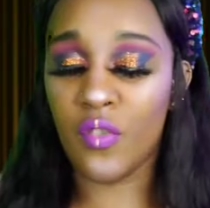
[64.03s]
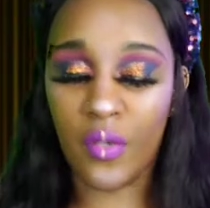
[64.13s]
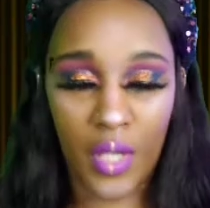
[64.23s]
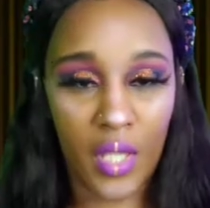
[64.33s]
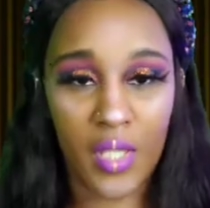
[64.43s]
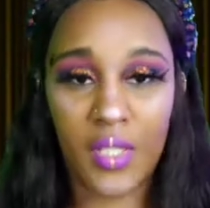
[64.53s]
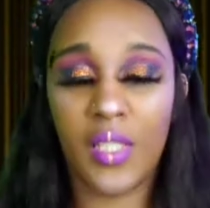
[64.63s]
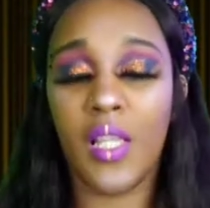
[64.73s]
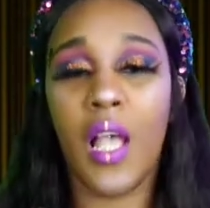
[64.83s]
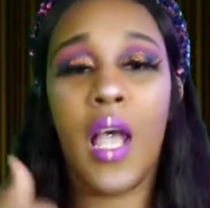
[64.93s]

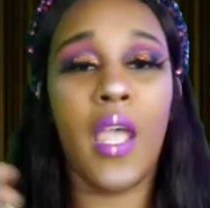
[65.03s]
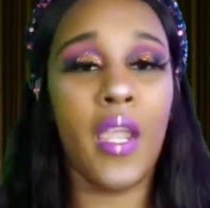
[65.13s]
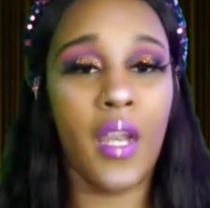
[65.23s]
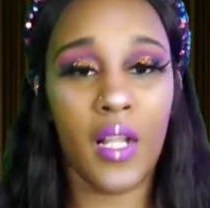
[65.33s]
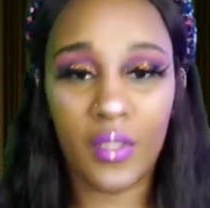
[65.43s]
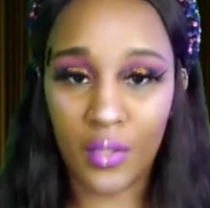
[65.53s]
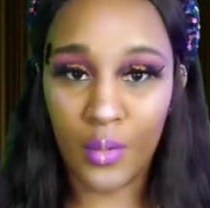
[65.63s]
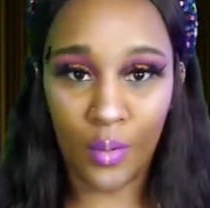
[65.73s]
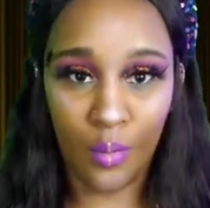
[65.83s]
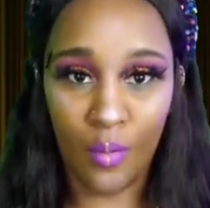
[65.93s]
dressed, I head out the
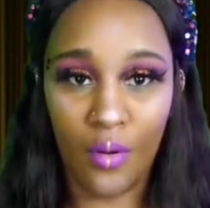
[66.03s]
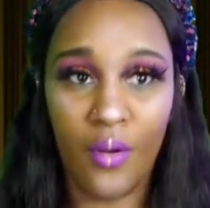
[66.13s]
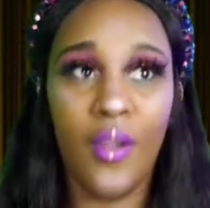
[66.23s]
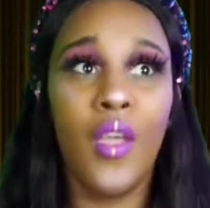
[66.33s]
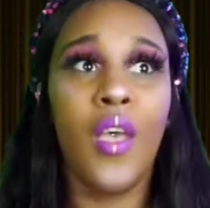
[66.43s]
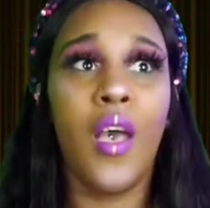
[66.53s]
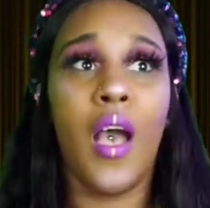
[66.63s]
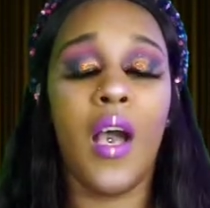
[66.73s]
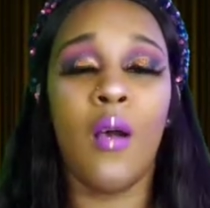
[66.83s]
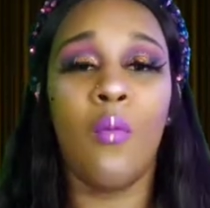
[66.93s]
door.
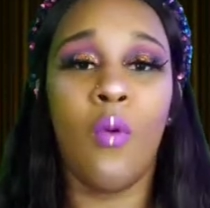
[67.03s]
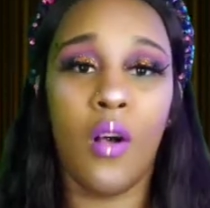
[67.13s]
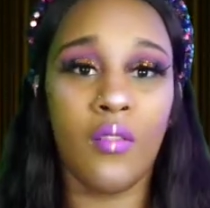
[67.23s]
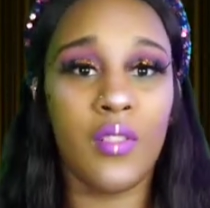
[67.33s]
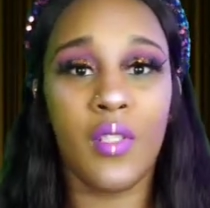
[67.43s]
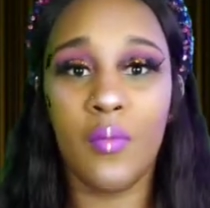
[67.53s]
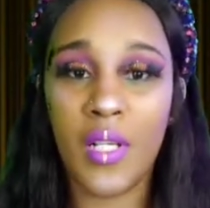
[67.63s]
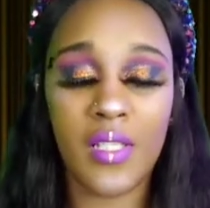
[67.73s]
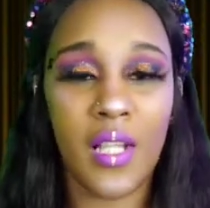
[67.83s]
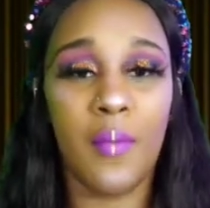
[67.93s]
I walk to the
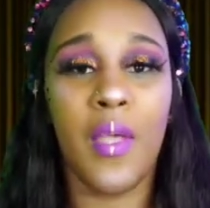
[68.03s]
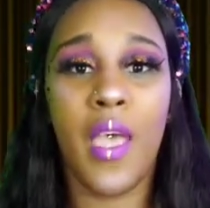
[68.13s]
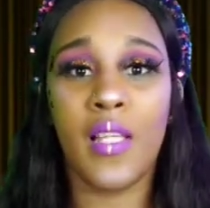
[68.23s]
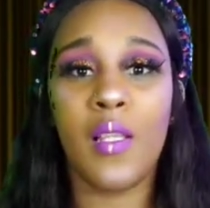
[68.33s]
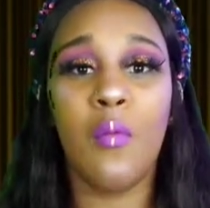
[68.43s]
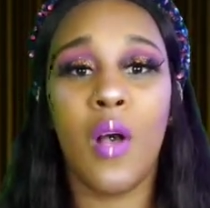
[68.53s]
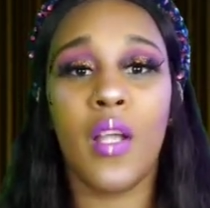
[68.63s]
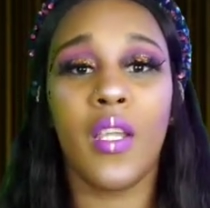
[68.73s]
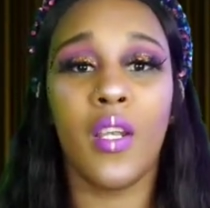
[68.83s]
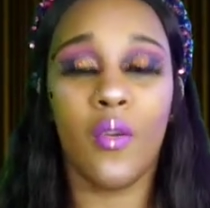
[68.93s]
bus stop. As I'm
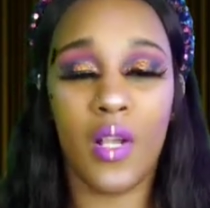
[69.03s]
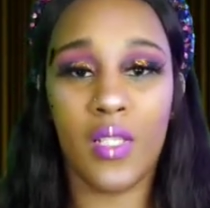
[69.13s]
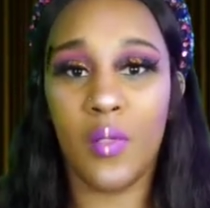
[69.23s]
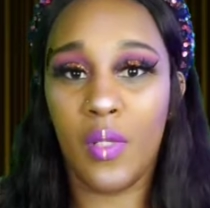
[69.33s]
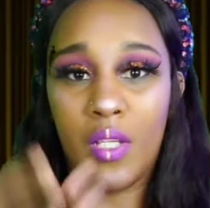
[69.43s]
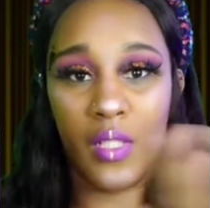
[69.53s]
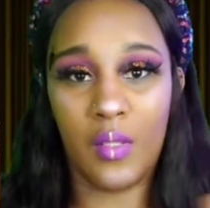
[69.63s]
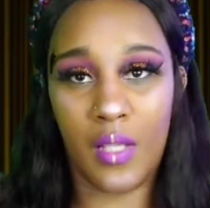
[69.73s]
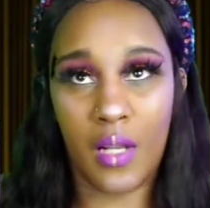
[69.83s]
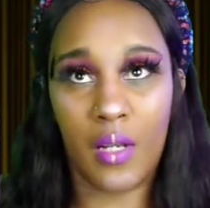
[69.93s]
walking across the,
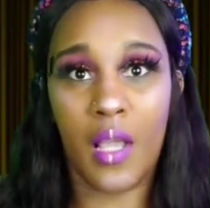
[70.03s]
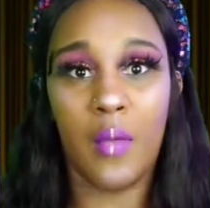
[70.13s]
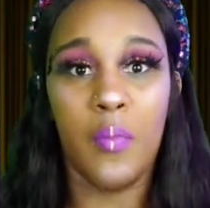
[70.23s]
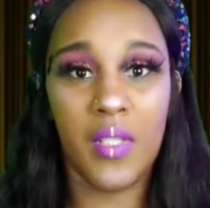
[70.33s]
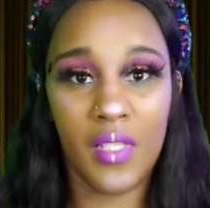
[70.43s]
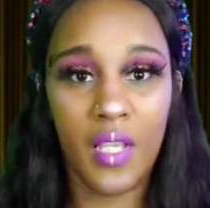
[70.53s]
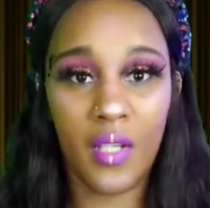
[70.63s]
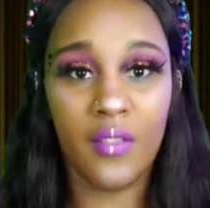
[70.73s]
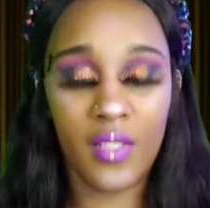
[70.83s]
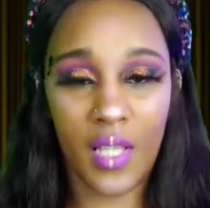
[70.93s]
cause it got like a busy
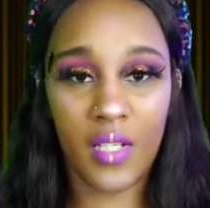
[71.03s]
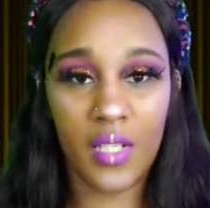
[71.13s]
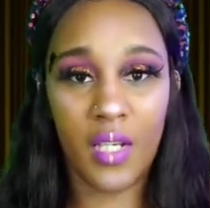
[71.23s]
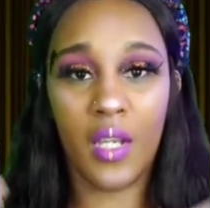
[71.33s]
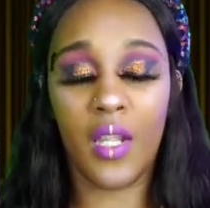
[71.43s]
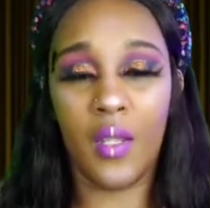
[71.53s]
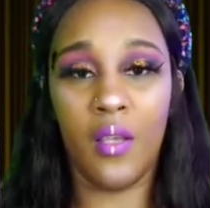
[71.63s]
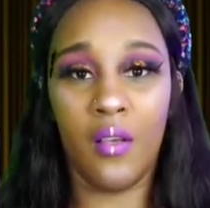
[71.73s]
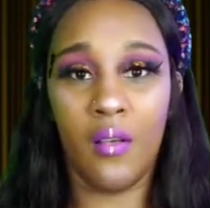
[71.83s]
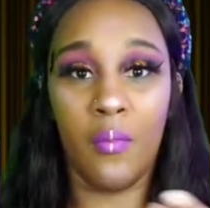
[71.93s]
intersection, eh,
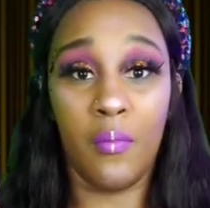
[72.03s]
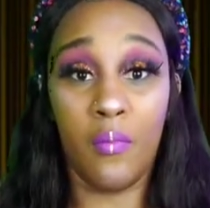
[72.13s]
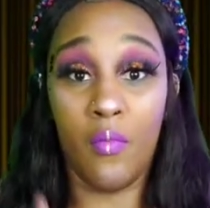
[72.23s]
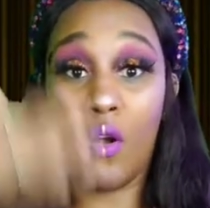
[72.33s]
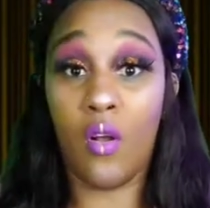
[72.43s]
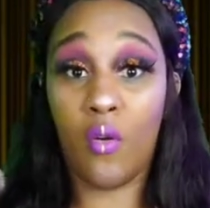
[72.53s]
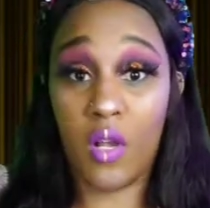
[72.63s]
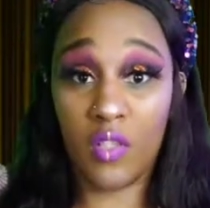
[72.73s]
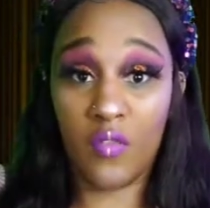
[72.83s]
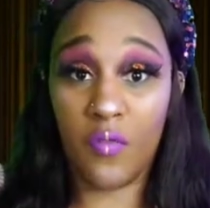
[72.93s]
um,
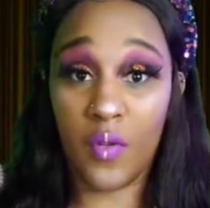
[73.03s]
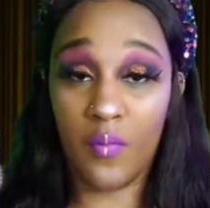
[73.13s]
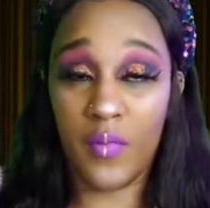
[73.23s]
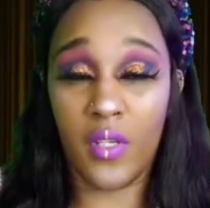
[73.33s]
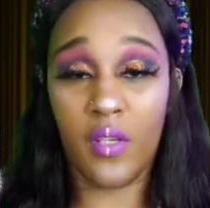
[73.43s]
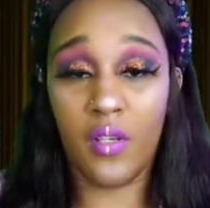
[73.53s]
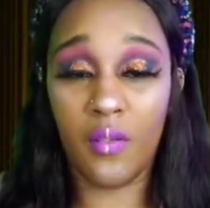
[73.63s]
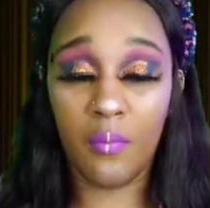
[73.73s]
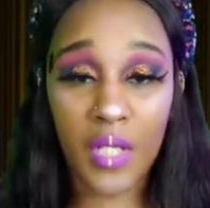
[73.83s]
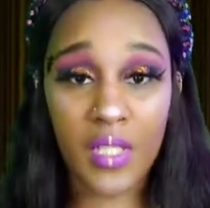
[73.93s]
across from
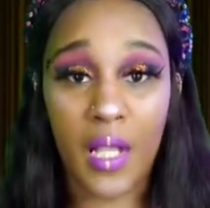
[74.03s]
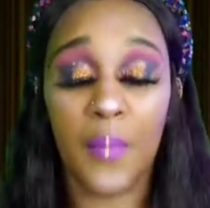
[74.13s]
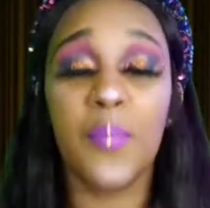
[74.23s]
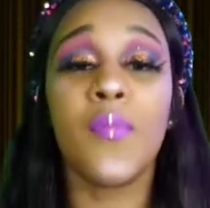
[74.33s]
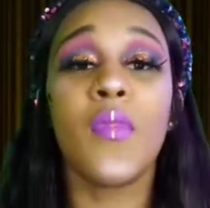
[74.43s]
the bus stop.